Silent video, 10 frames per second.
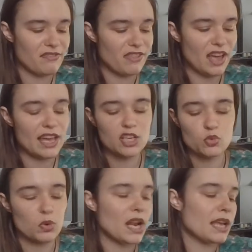find
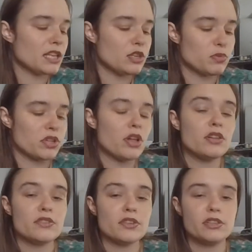what I did with
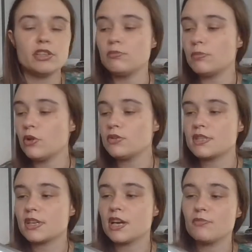all the little bolts
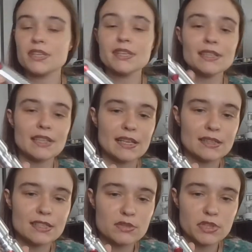that come with it, like
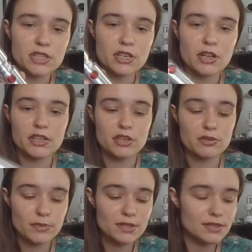this one and all the other
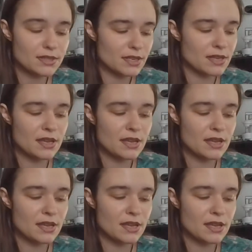ones,